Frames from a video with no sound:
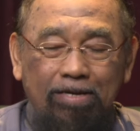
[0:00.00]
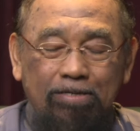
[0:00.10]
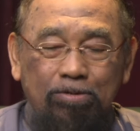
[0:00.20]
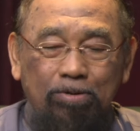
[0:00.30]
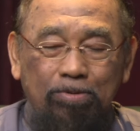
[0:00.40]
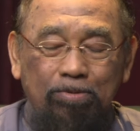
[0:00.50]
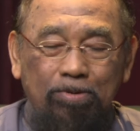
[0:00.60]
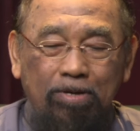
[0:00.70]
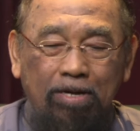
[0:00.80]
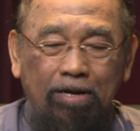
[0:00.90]
So
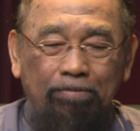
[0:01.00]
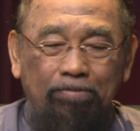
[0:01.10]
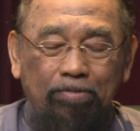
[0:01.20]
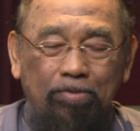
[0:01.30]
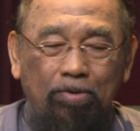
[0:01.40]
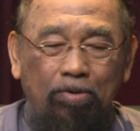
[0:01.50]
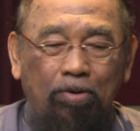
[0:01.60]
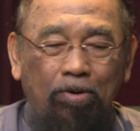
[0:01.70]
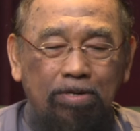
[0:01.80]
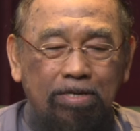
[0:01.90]

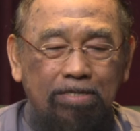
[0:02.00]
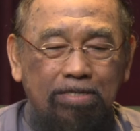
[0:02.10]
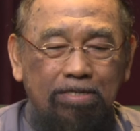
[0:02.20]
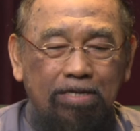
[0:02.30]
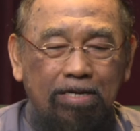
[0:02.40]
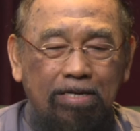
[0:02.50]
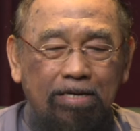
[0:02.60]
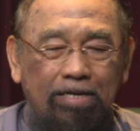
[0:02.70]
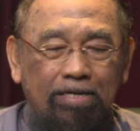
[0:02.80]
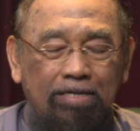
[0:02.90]
all this
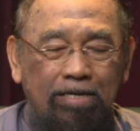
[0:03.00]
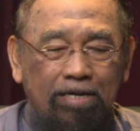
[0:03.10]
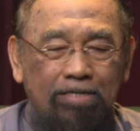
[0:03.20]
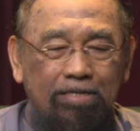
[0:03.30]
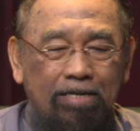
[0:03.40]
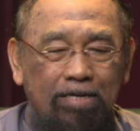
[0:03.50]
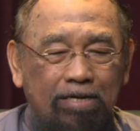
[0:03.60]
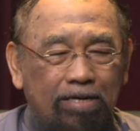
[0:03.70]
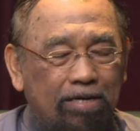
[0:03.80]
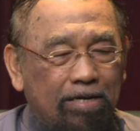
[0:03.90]
needs
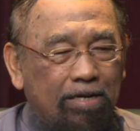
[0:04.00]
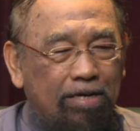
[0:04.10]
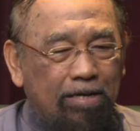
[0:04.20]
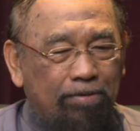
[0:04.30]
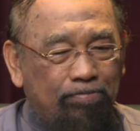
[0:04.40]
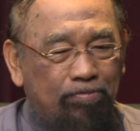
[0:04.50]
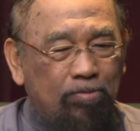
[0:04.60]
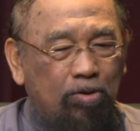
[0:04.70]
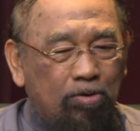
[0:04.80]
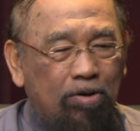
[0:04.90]

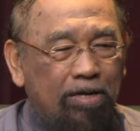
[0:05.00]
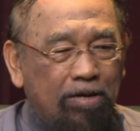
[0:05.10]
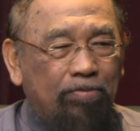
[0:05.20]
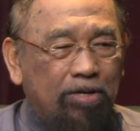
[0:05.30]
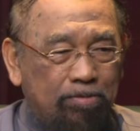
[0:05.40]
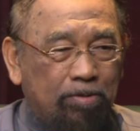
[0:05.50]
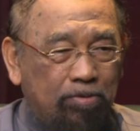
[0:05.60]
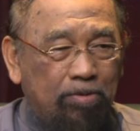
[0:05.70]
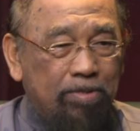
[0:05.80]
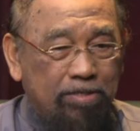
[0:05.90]
not only investment
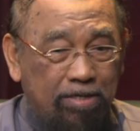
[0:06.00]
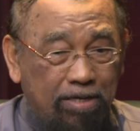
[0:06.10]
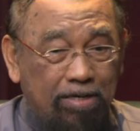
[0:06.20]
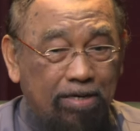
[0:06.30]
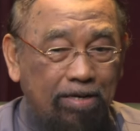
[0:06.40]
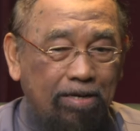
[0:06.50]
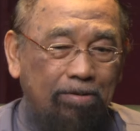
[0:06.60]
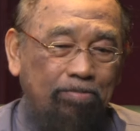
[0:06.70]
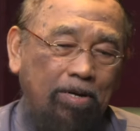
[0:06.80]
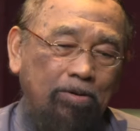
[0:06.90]
from the state,
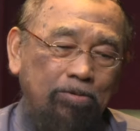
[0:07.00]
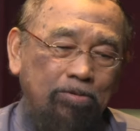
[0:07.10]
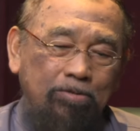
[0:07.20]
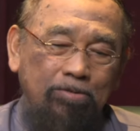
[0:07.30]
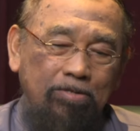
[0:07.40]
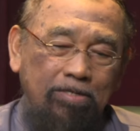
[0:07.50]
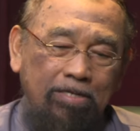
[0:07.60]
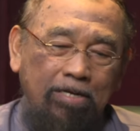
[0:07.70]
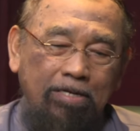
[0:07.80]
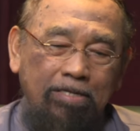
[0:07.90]
but
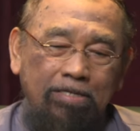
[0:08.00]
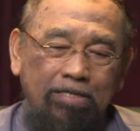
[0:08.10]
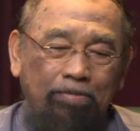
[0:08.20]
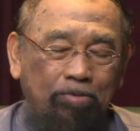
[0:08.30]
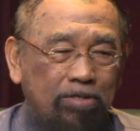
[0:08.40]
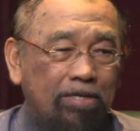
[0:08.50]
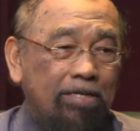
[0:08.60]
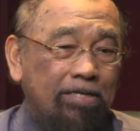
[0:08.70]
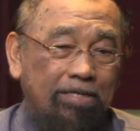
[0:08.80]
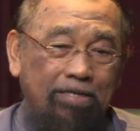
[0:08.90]
also the
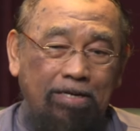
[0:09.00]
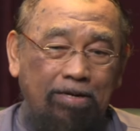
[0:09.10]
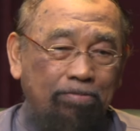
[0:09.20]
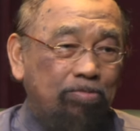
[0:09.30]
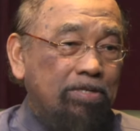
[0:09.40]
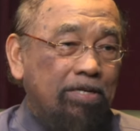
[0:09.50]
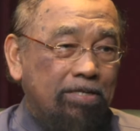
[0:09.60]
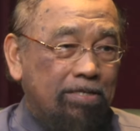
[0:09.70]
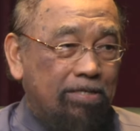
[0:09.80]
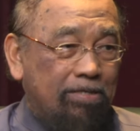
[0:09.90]
supporting
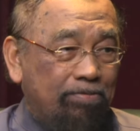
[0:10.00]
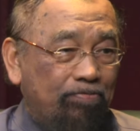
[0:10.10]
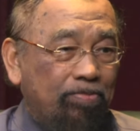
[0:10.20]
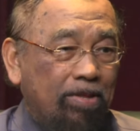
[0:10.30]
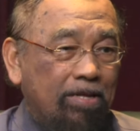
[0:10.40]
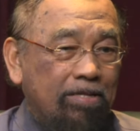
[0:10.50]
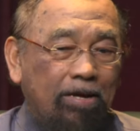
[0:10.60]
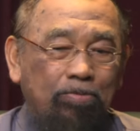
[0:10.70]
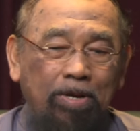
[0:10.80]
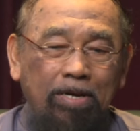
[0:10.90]
businesses
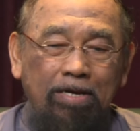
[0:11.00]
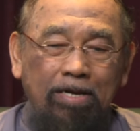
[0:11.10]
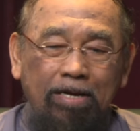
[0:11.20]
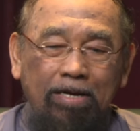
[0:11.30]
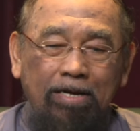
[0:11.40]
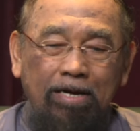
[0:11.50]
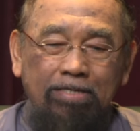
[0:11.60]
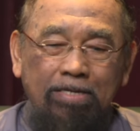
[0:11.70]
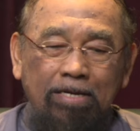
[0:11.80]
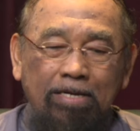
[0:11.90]
that will
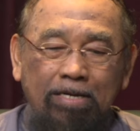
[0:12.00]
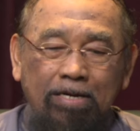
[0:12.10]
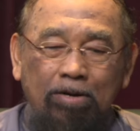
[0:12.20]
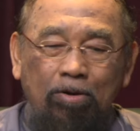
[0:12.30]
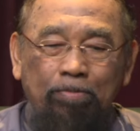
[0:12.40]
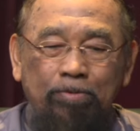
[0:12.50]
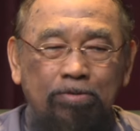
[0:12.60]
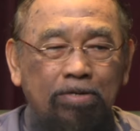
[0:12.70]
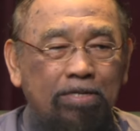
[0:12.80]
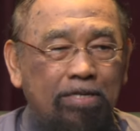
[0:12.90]
actually create
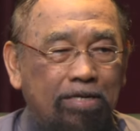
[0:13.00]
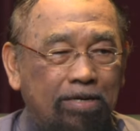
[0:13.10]
opportunity,